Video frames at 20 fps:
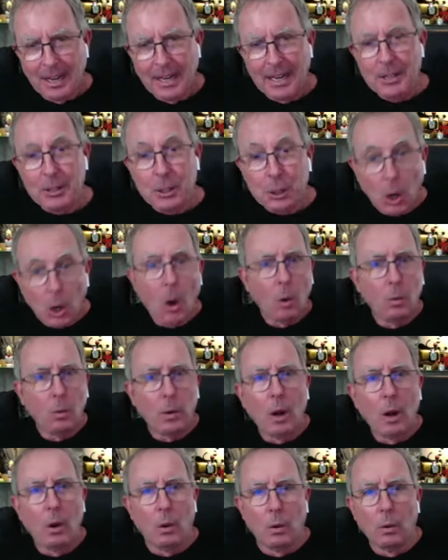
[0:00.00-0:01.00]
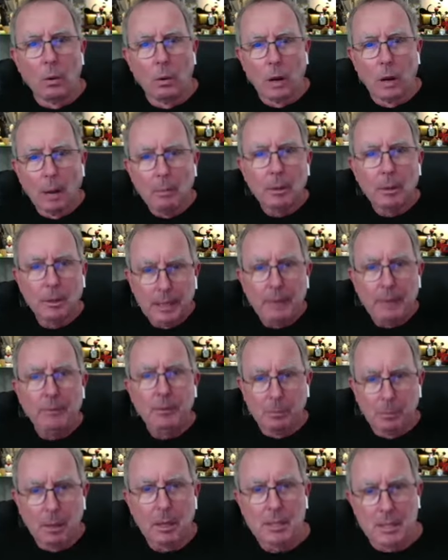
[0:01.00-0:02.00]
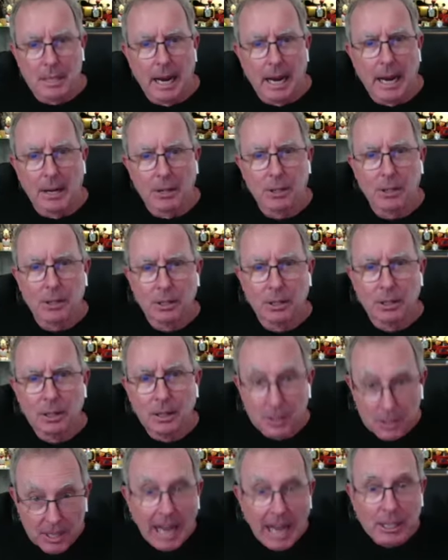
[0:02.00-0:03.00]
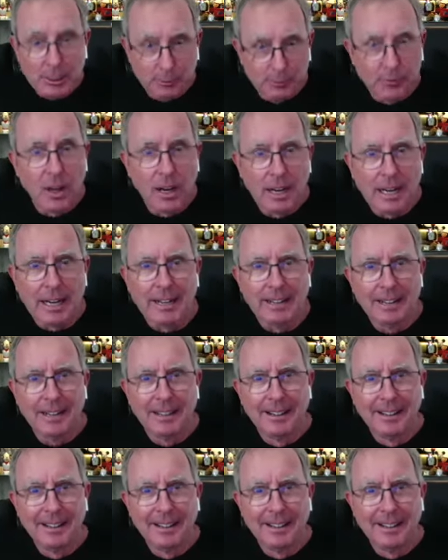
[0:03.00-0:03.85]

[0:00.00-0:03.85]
And he says, oh no, I'm gonna leave the mustache because that's funny.